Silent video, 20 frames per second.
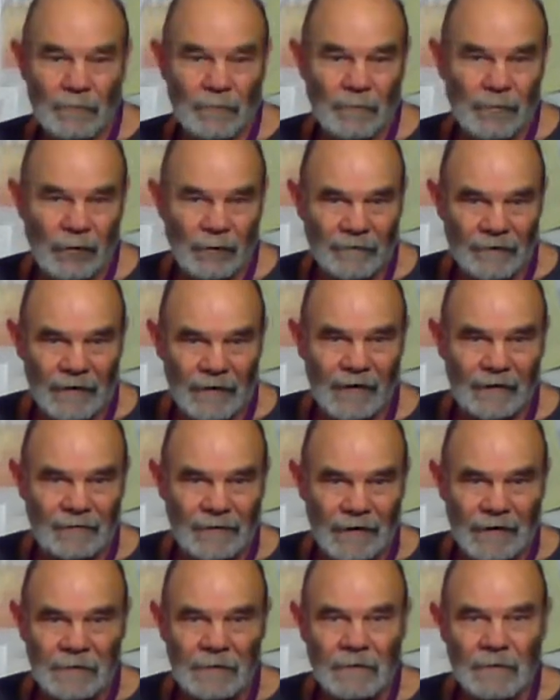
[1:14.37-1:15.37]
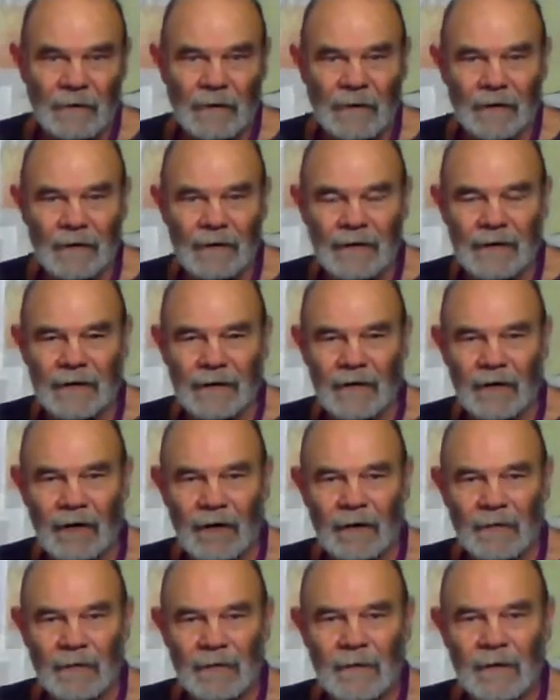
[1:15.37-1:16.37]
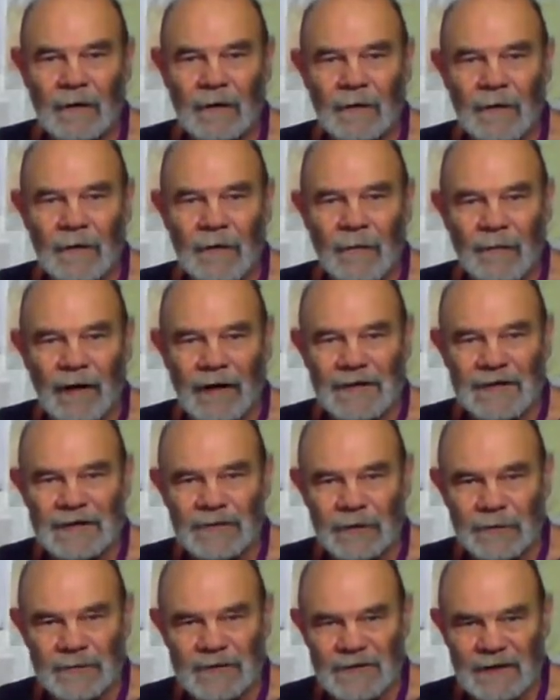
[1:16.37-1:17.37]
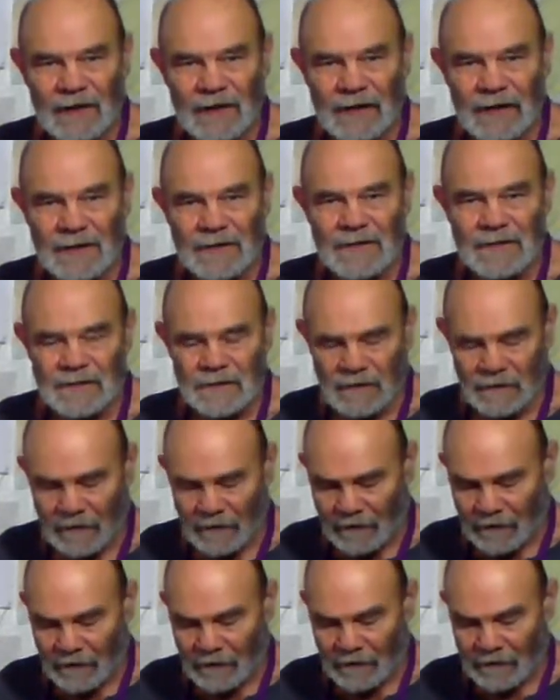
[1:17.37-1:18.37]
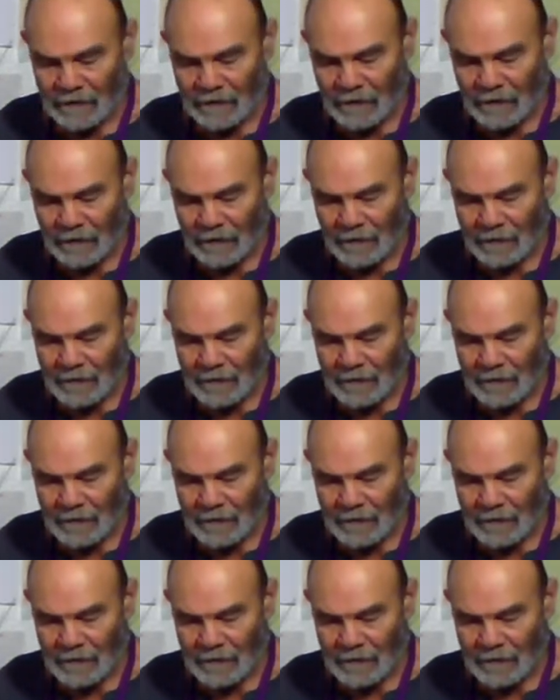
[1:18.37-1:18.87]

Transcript: prevailing in our mainstream science. And